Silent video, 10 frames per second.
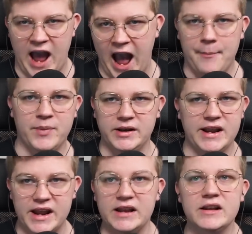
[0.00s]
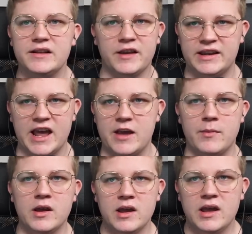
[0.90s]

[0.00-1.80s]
happen in the game.